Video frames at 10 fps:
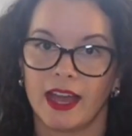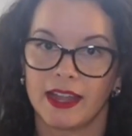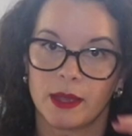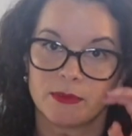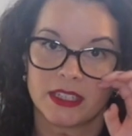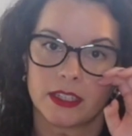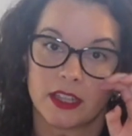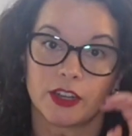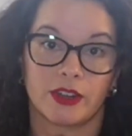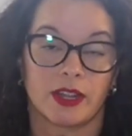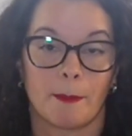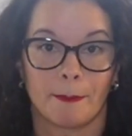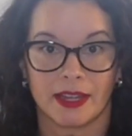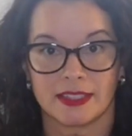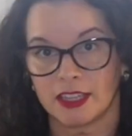I am decluttering
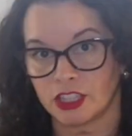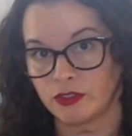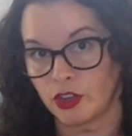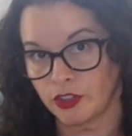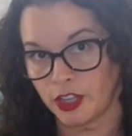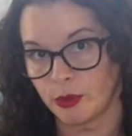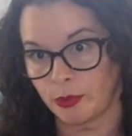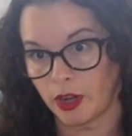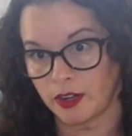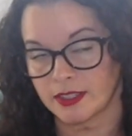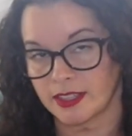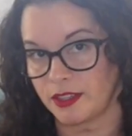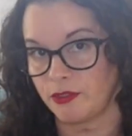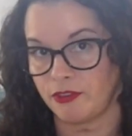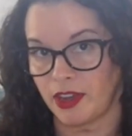my stash of curly hair products
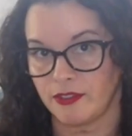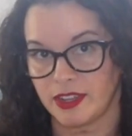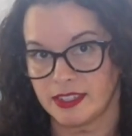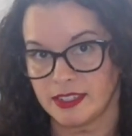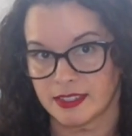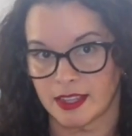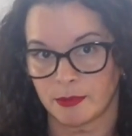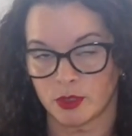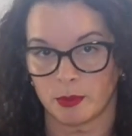in 5 easy steps.